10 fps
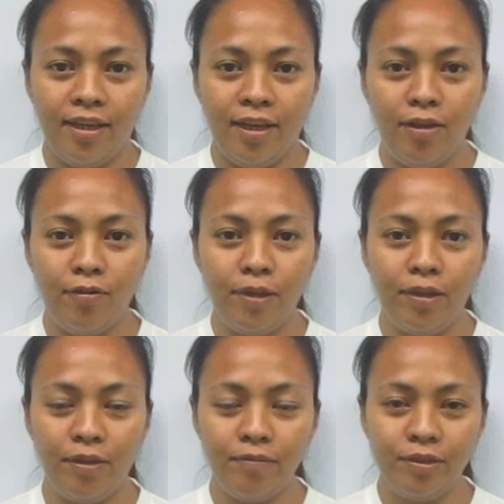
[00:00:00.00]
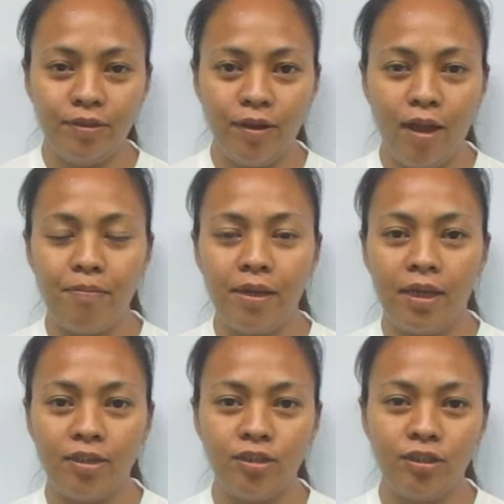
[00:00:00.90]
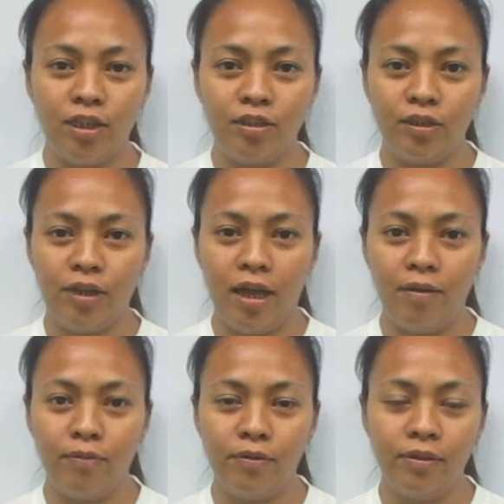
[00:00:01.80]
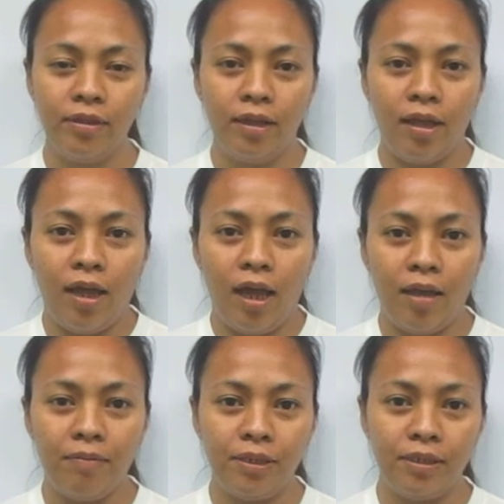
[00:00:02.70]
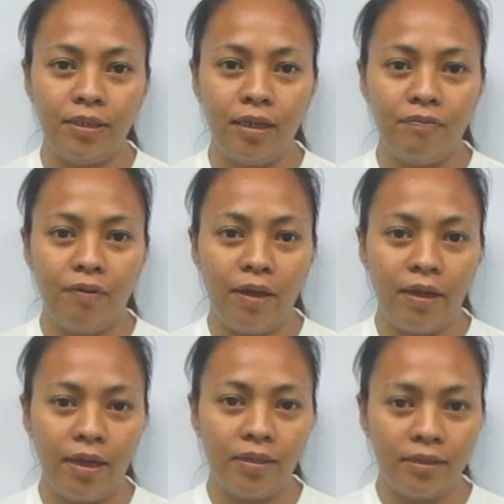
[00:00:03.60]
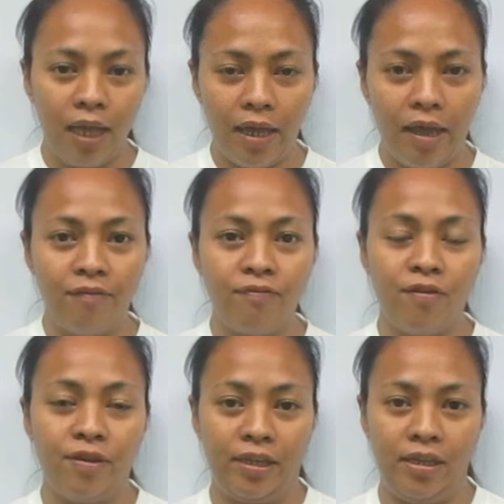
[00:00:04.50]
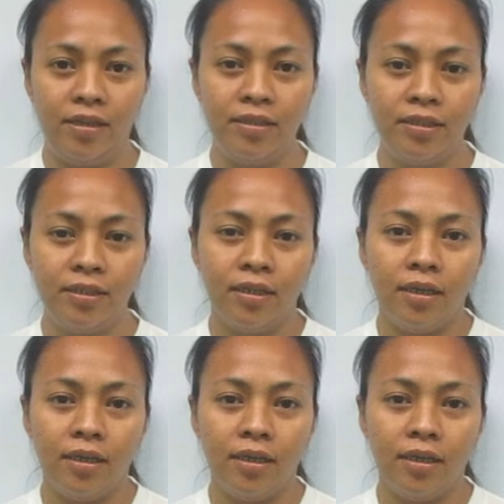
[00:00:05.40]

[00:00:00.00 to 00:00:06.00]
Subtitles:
Hello, Madam. Sir, I'm Maria Jose J. Abud. I'm a single parent. I have 4 kids.